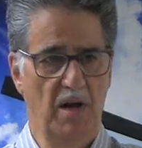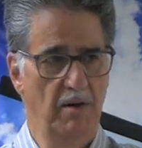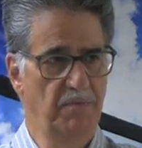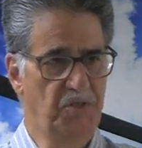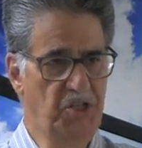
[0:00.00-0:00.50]

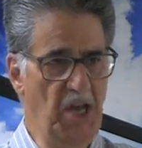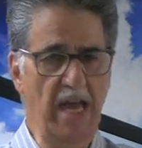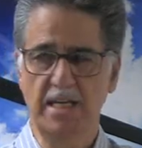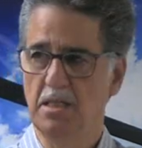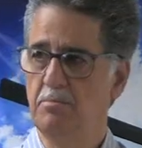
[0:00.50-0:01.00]
of
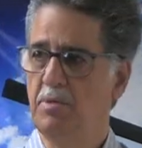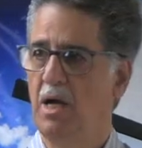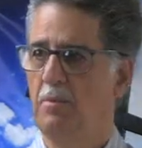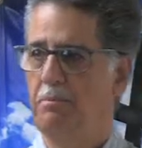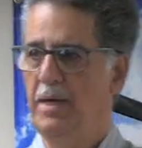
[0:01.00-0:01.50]
Jacob
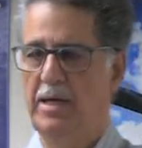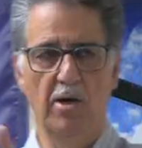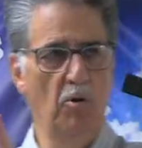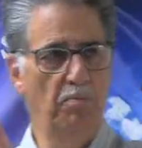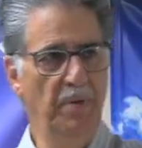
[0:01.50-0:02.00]
being
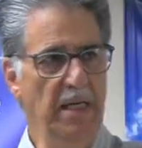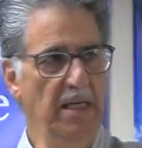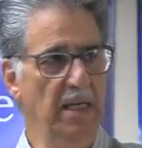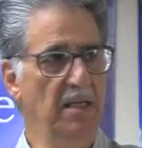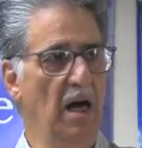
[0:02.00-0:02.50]

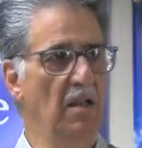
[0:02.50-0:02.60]
obedient,